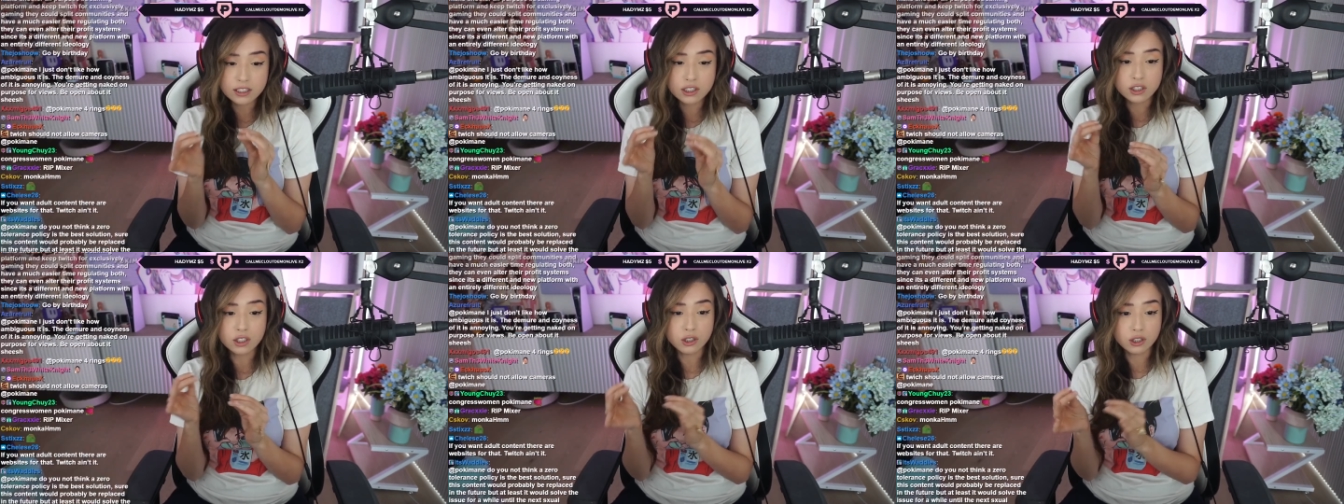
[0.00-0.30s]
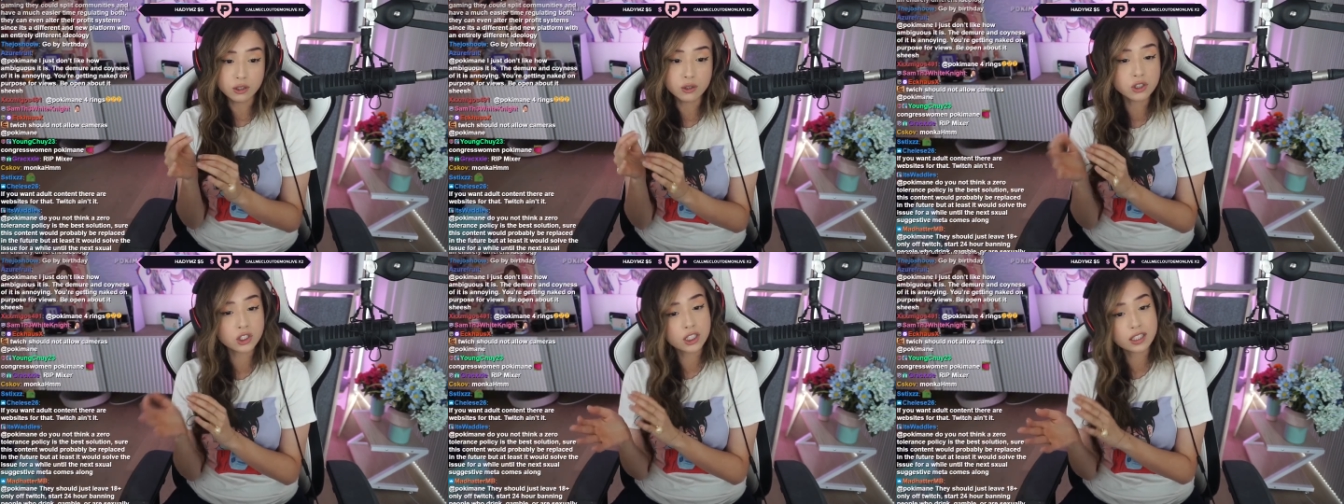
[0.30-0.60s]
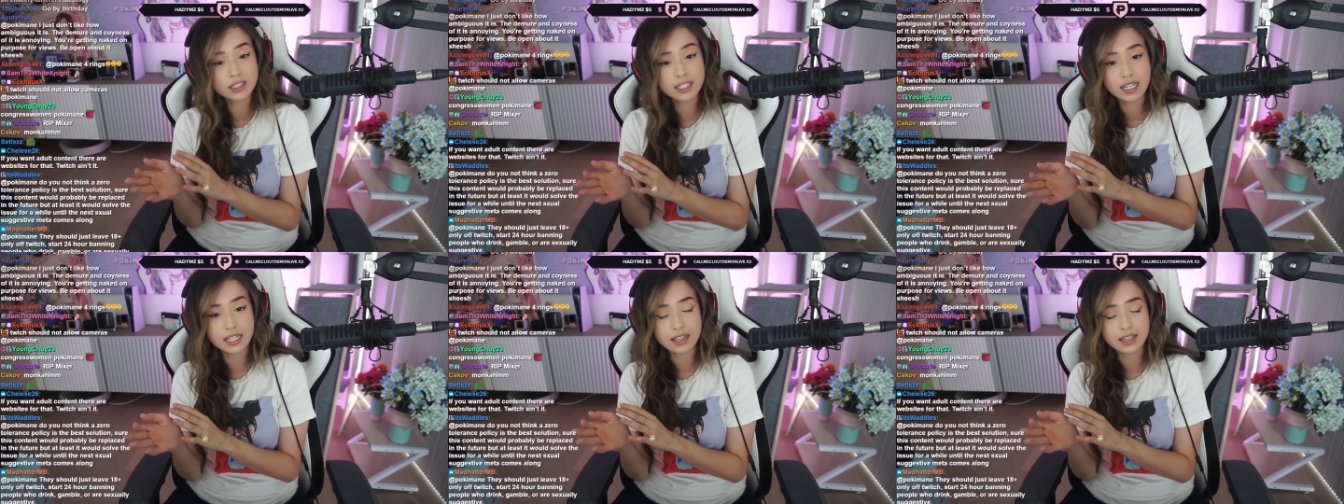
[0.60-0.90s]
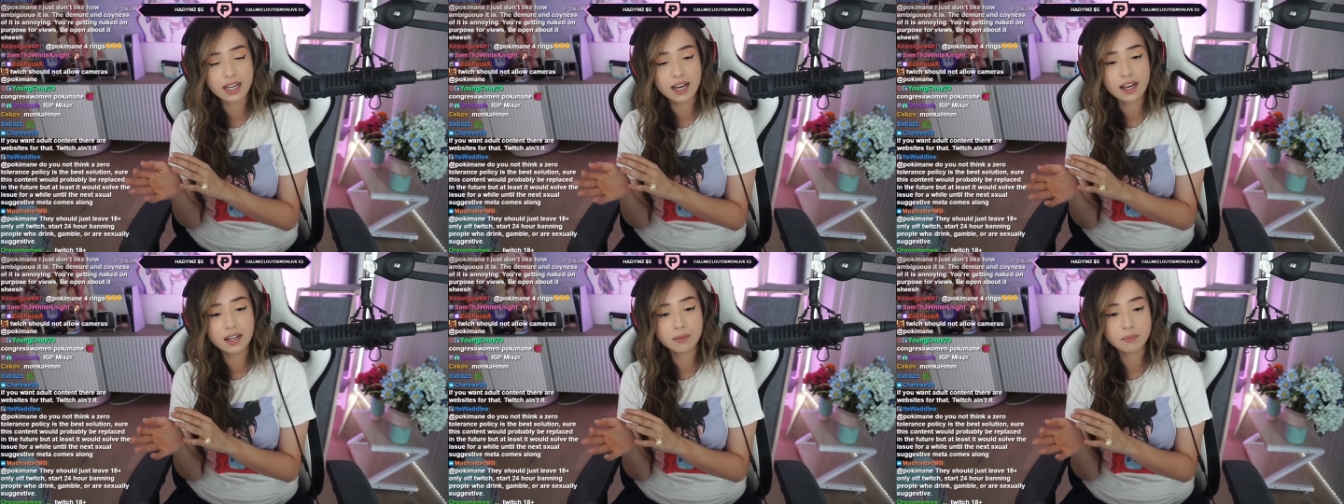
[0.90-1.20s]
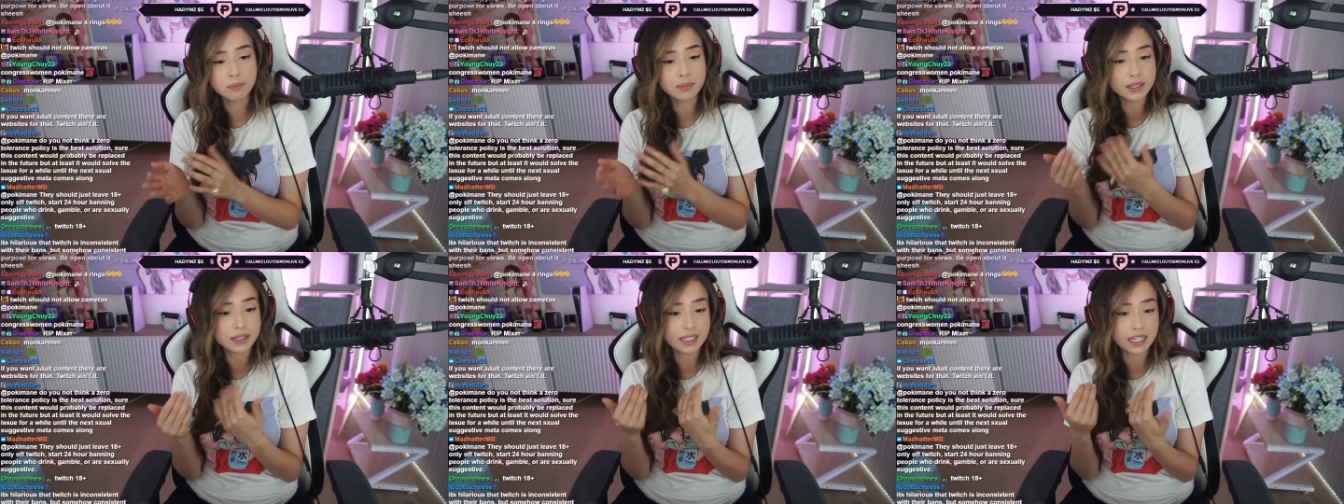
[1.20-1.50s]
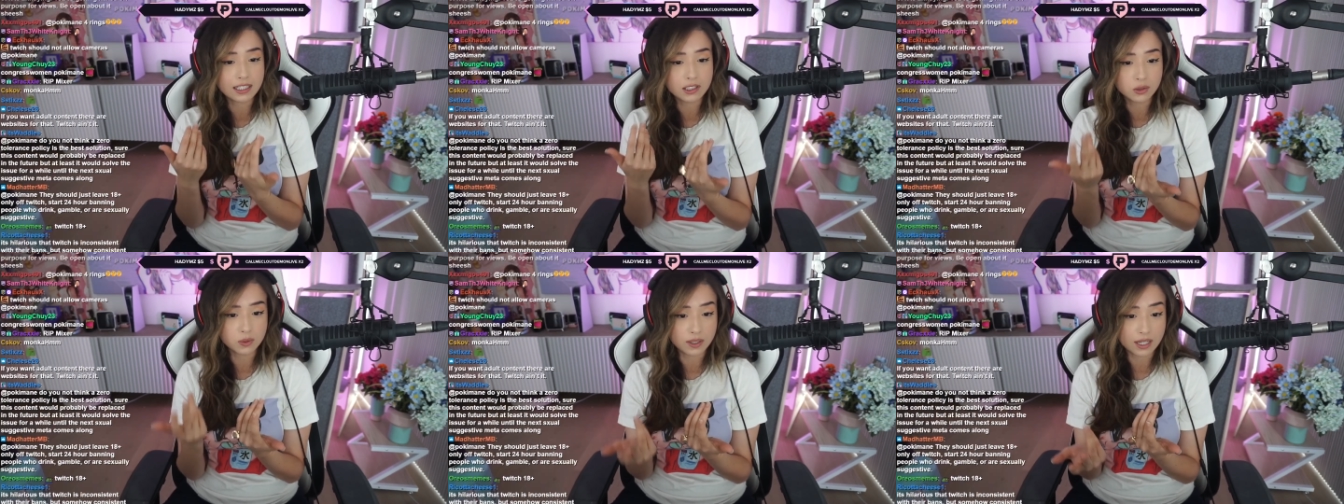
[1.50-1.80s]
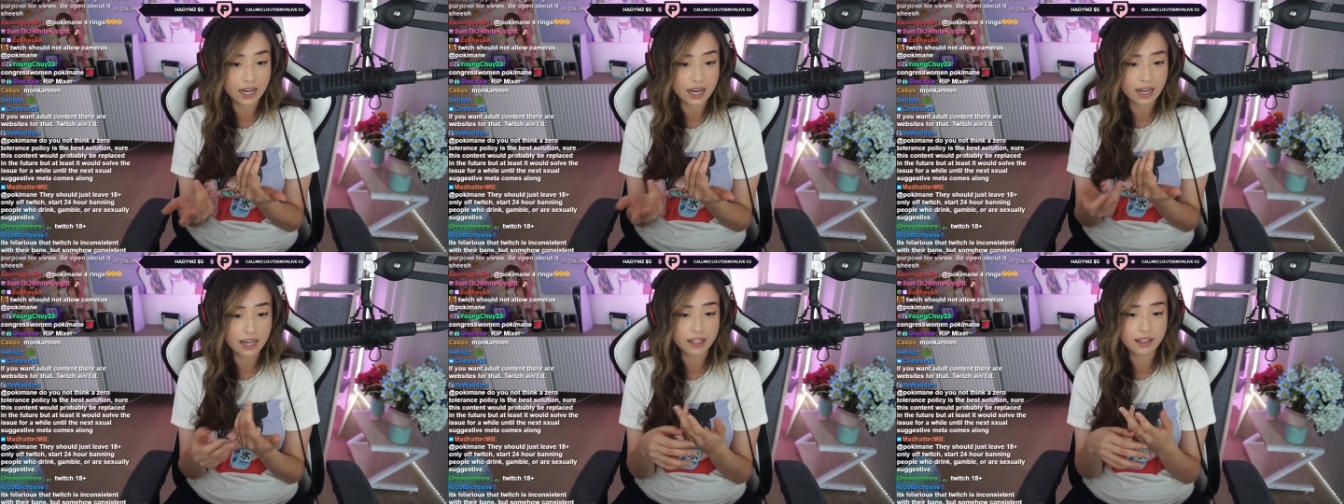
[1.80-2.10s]
a solution like that, but that's
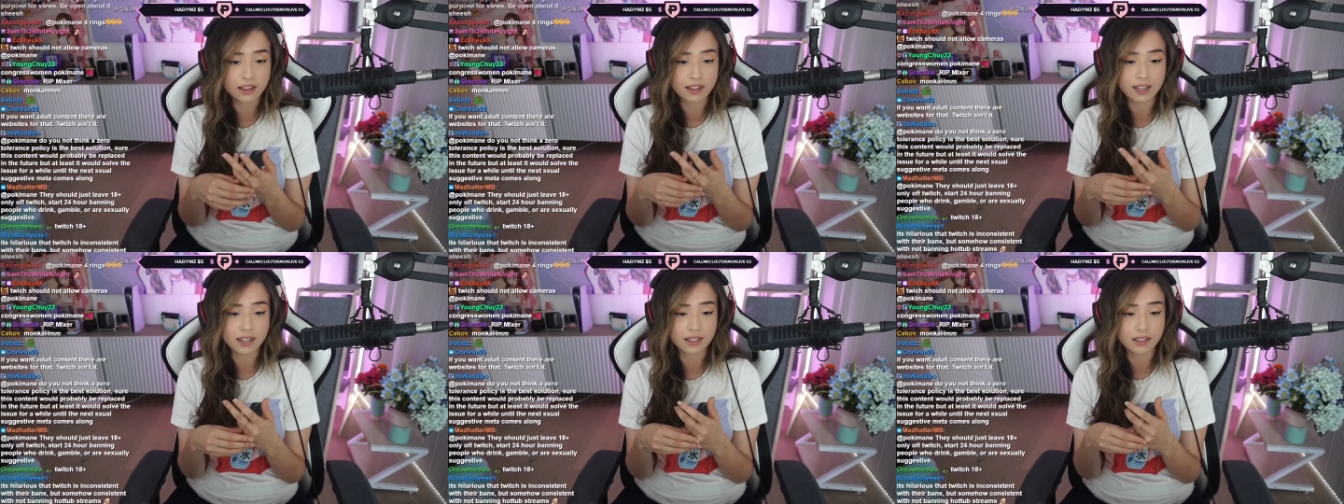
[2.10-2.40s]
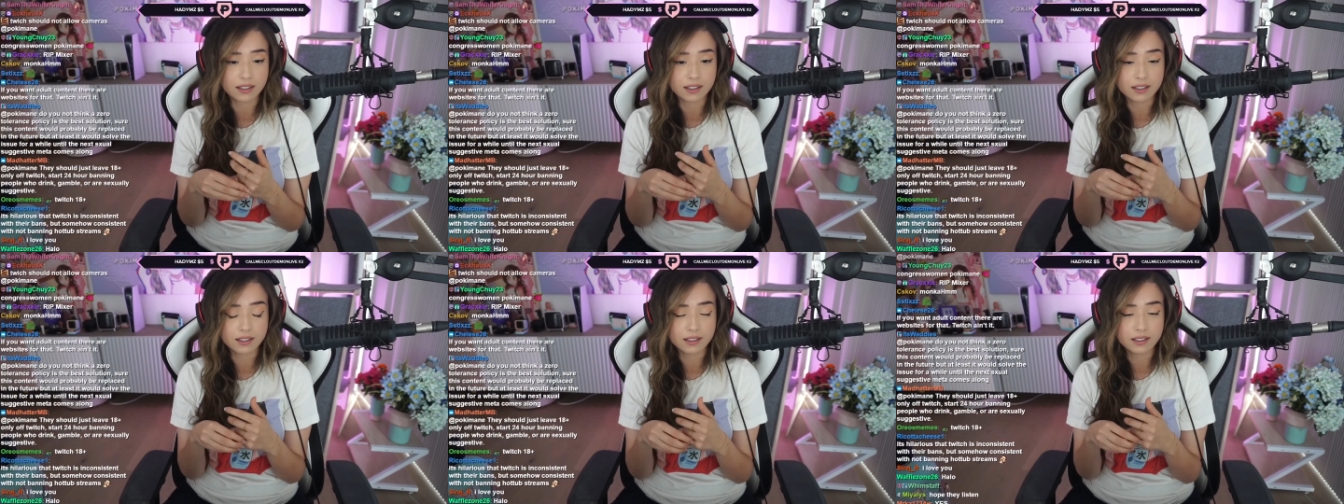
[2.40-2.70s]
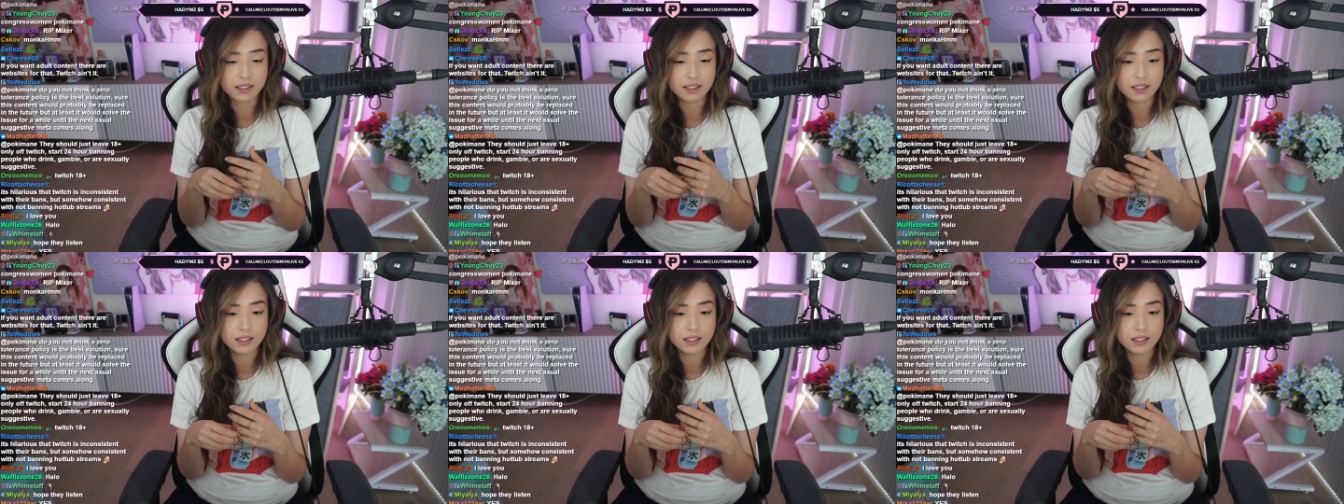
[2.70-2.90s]
what I think